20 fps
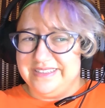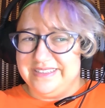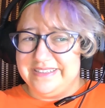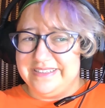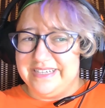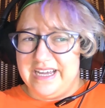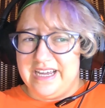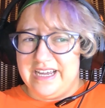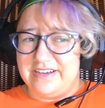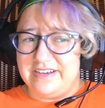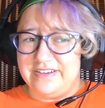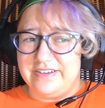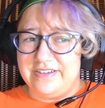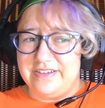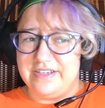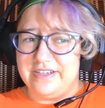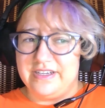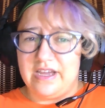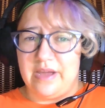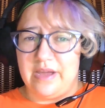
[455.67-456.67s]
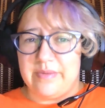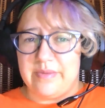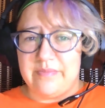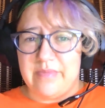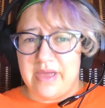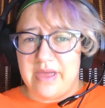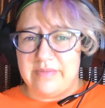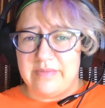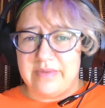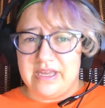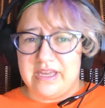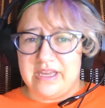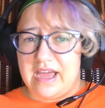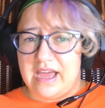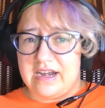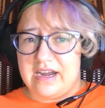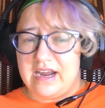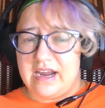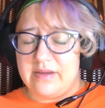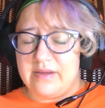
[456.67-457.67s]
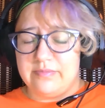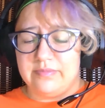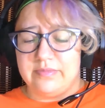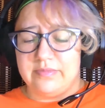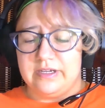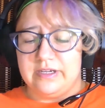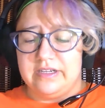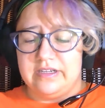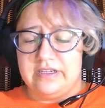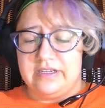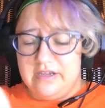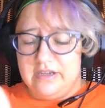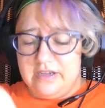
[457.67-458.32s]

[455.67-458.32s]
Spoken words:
I I mean maybe NA, but